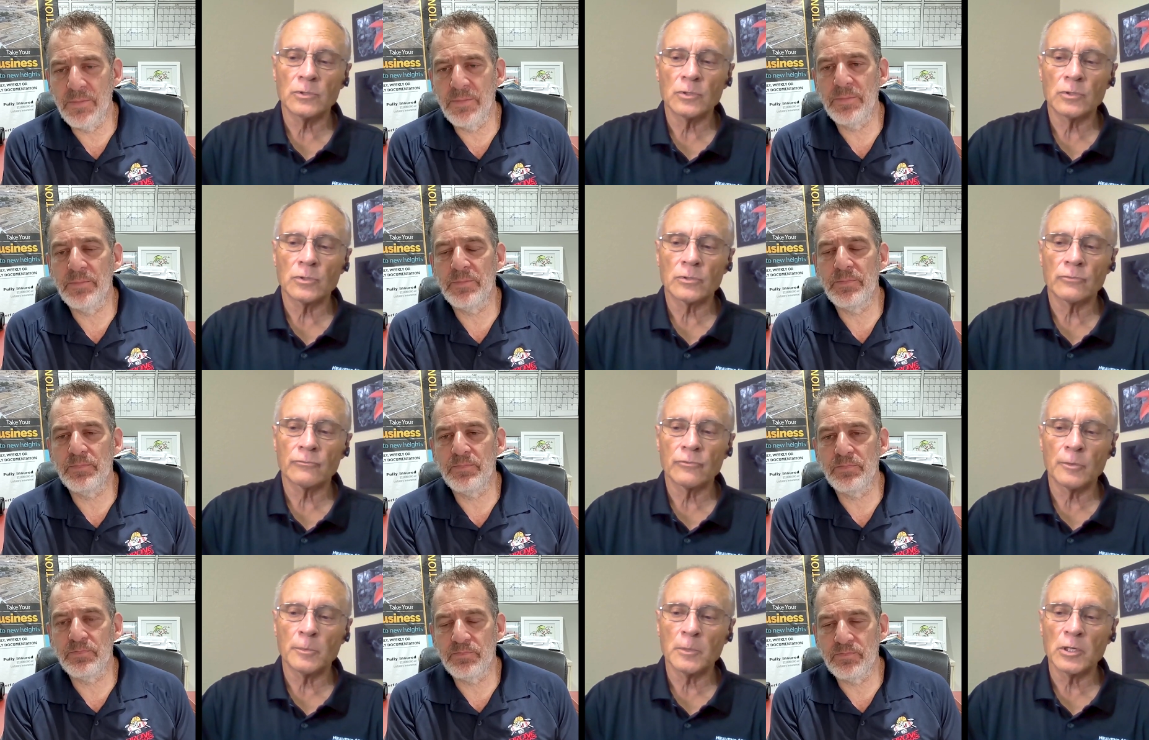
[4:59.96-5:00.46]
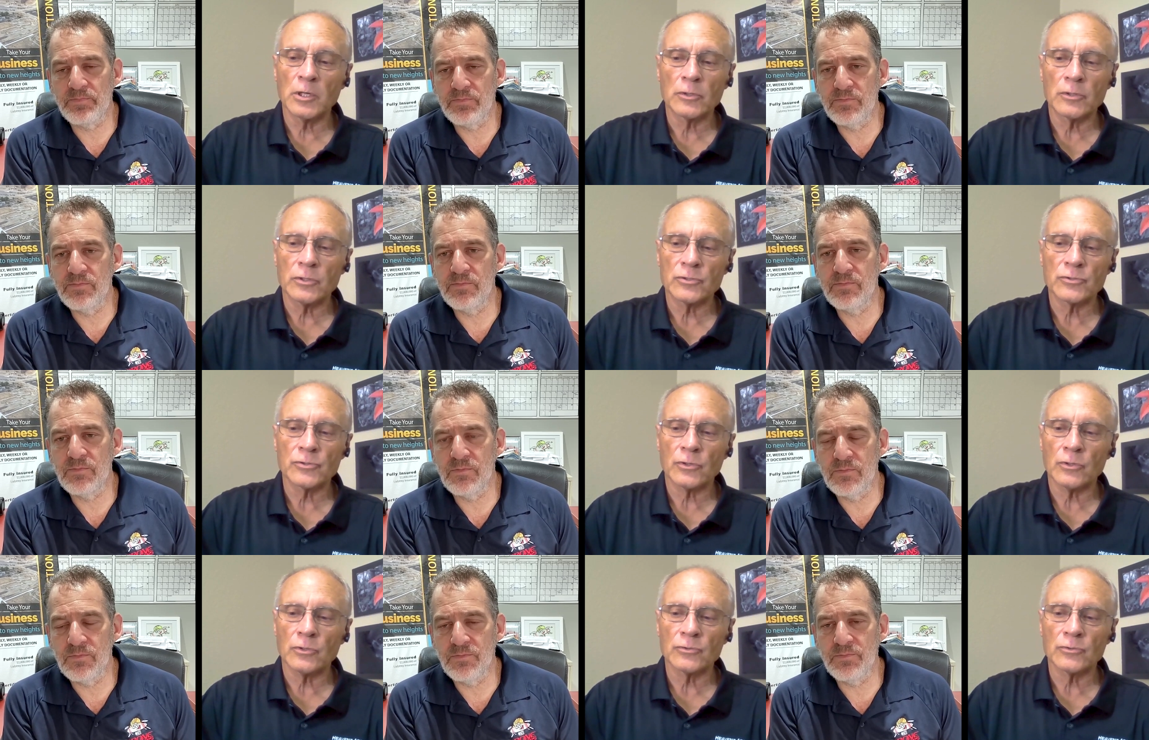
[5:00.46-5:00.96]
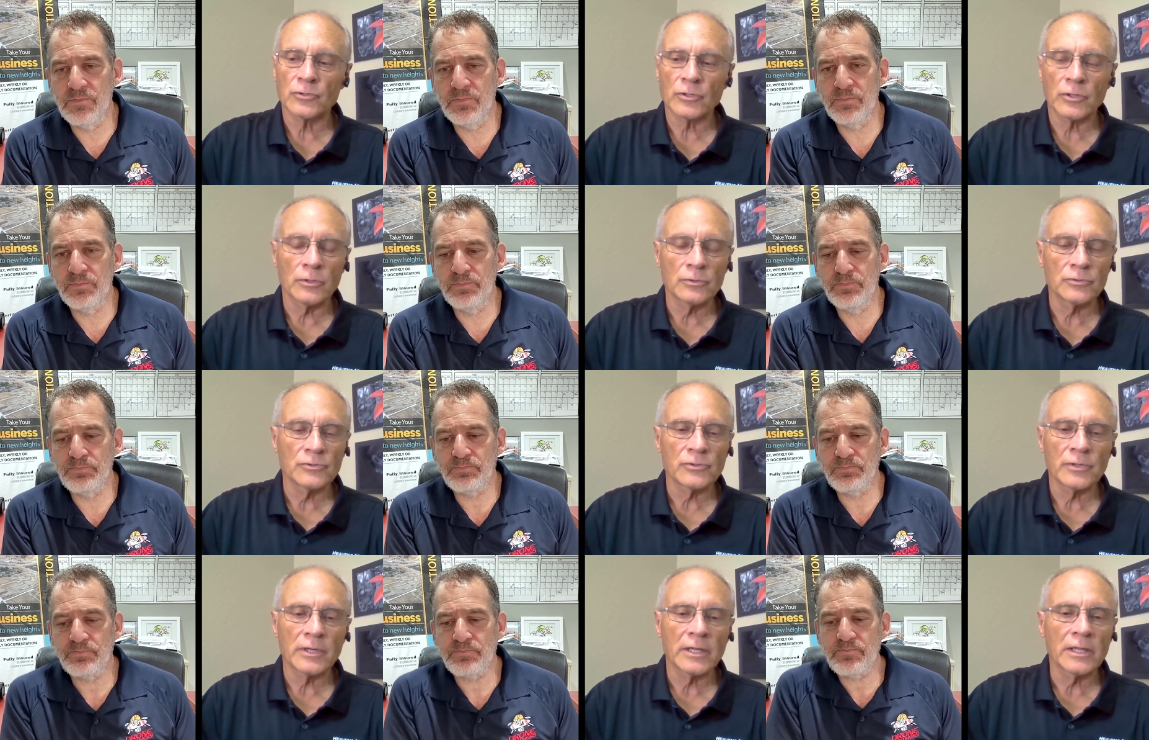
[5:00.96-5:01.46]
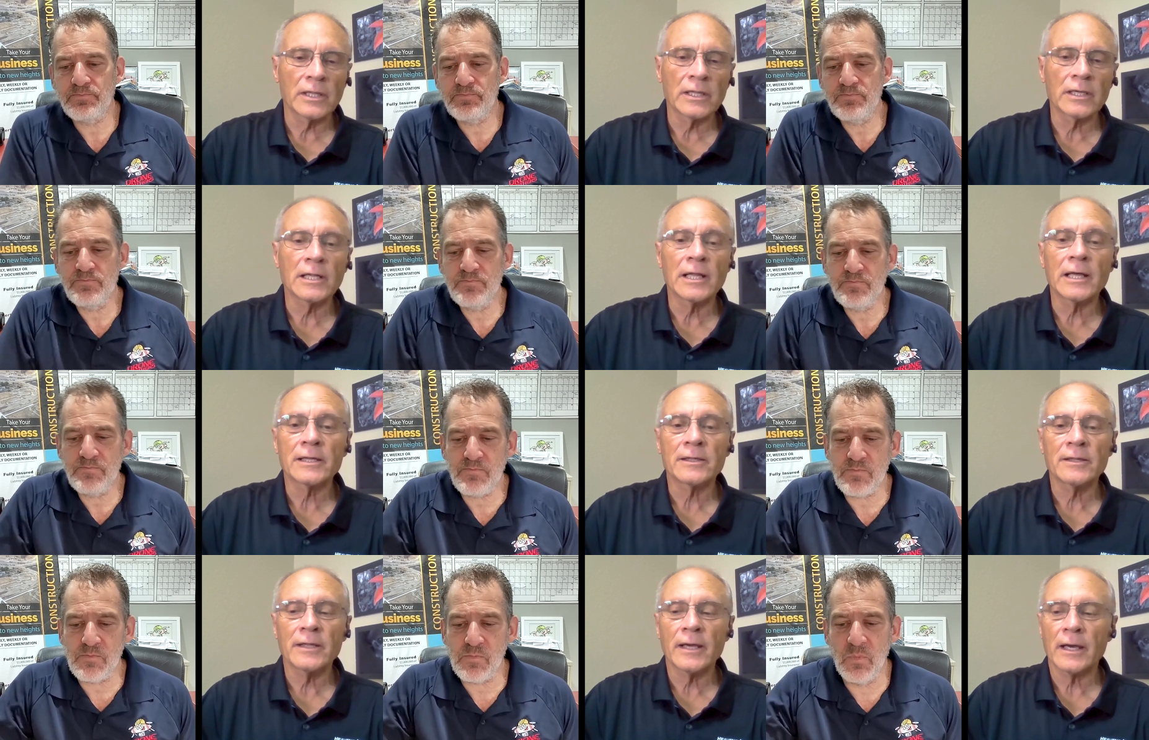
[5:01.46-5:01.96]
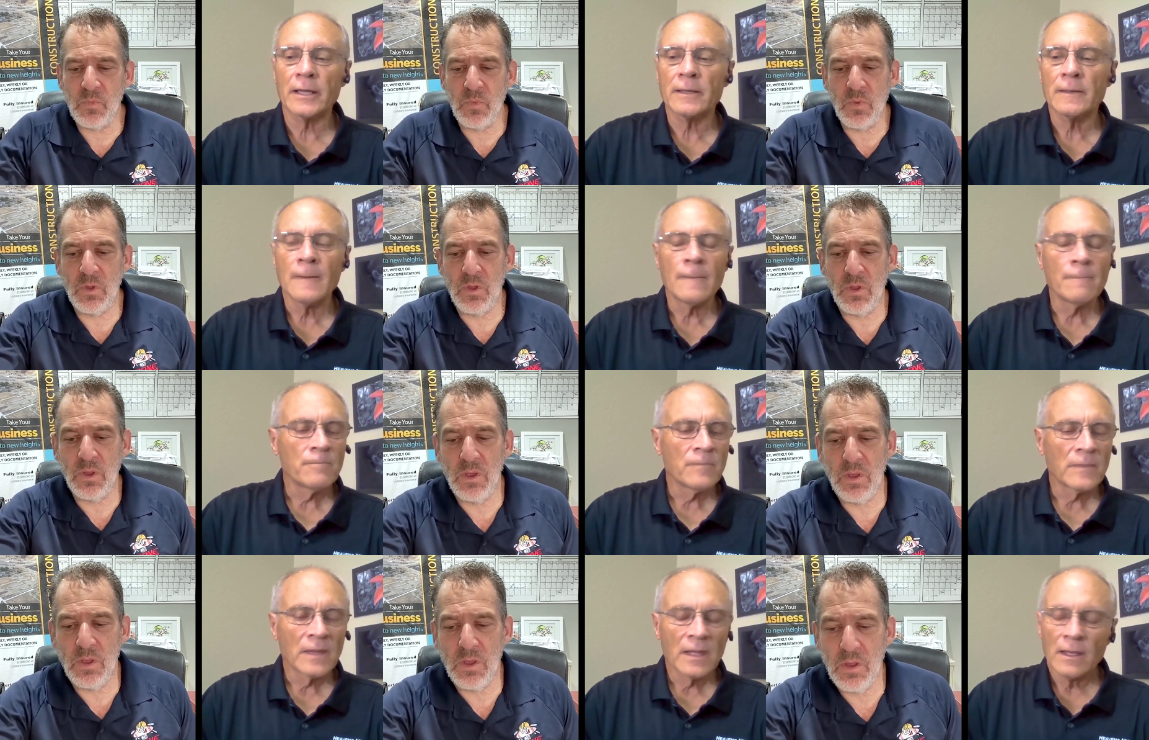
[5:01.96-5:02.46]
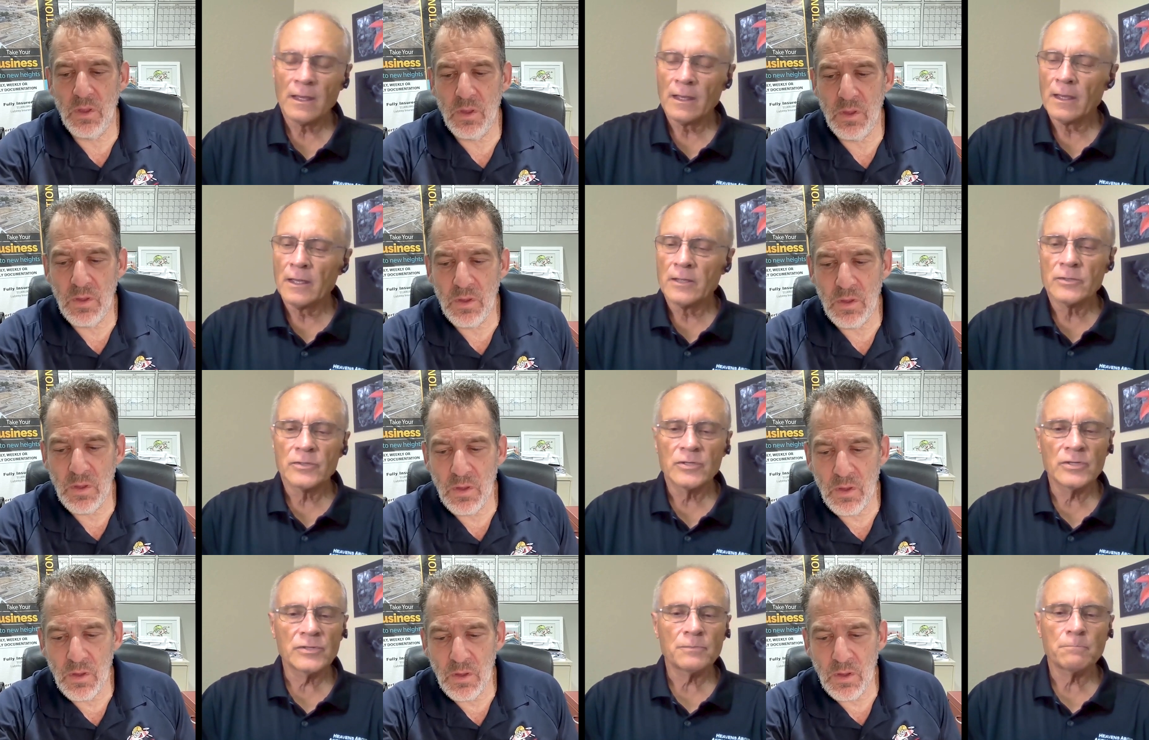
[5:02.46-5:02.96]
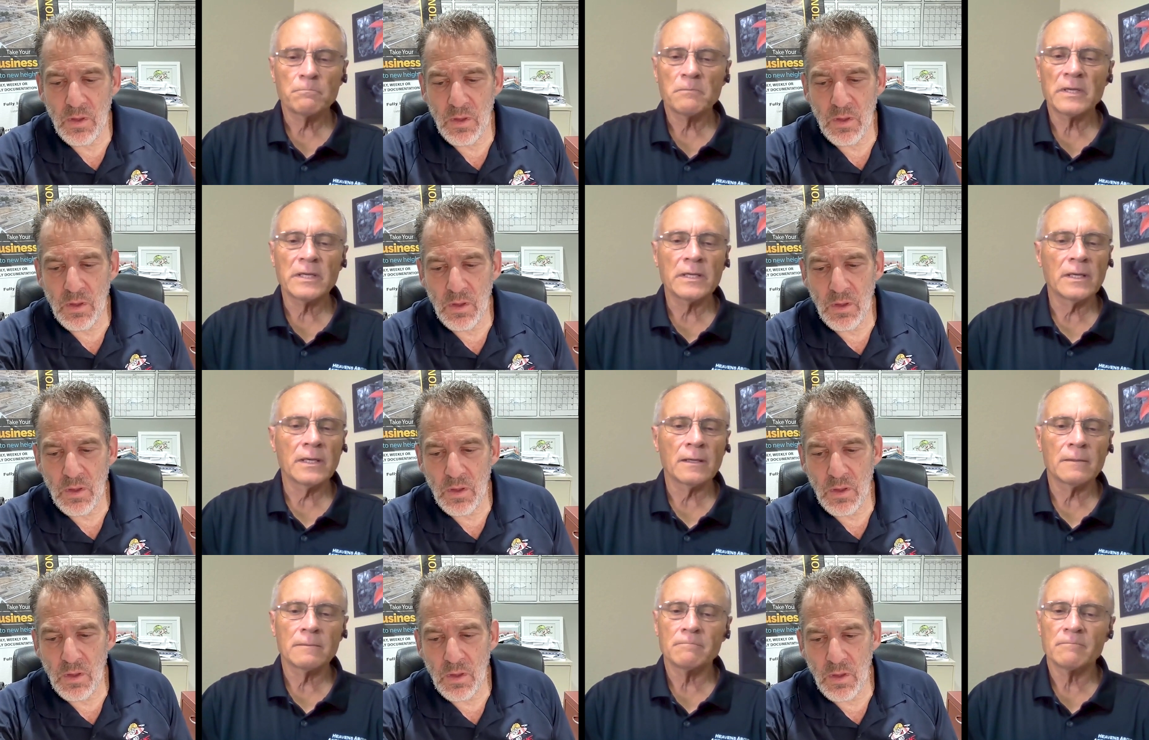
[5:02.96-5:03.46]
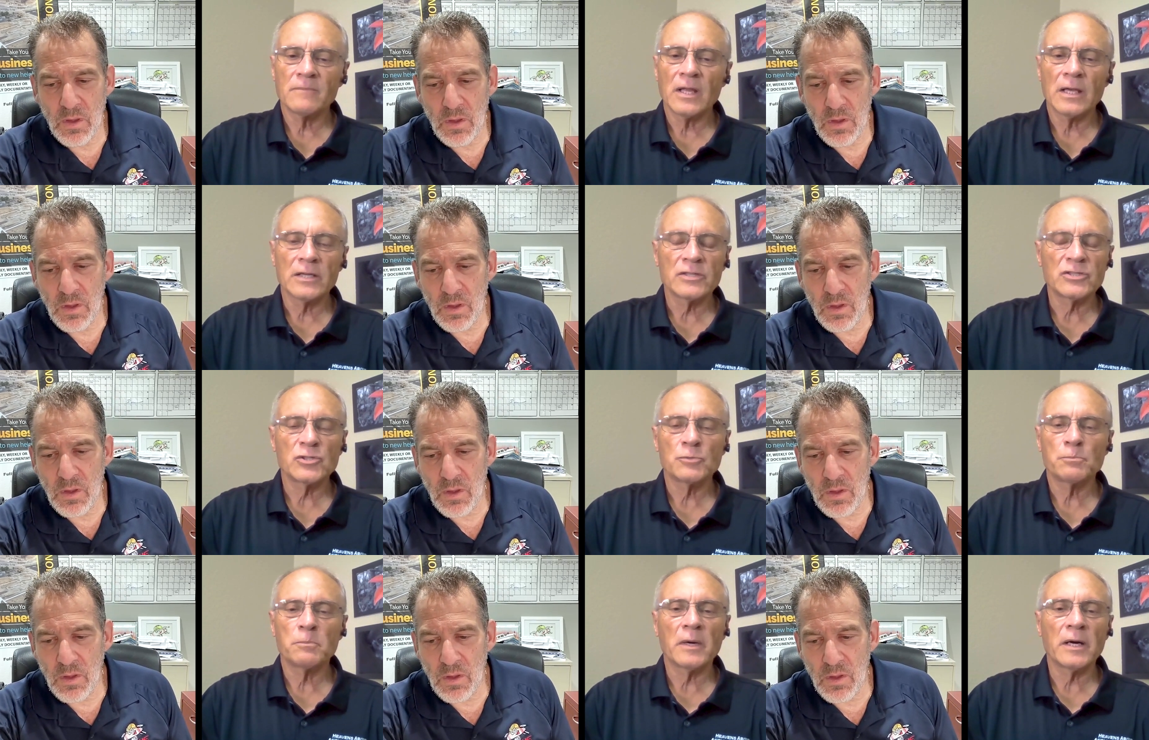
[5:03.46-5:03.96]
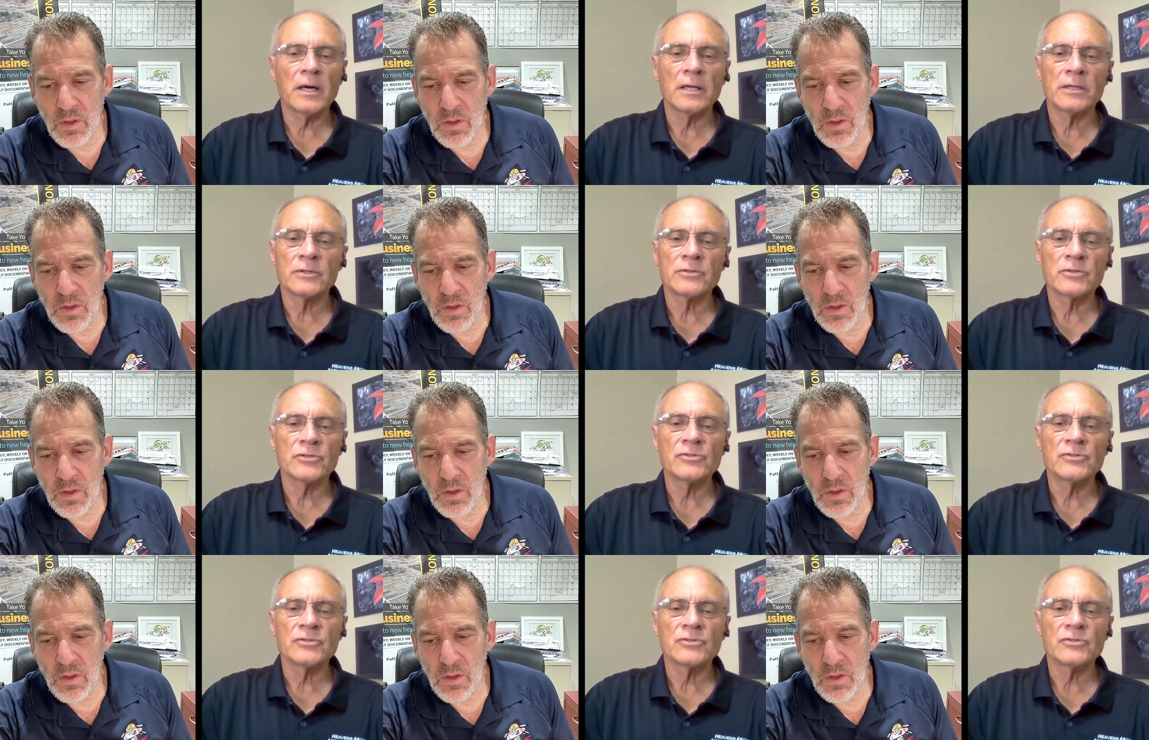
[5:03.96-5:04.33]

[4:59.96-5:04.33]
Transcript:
Speaker 1: or remote control drones or anything like that. Just be a, a sponge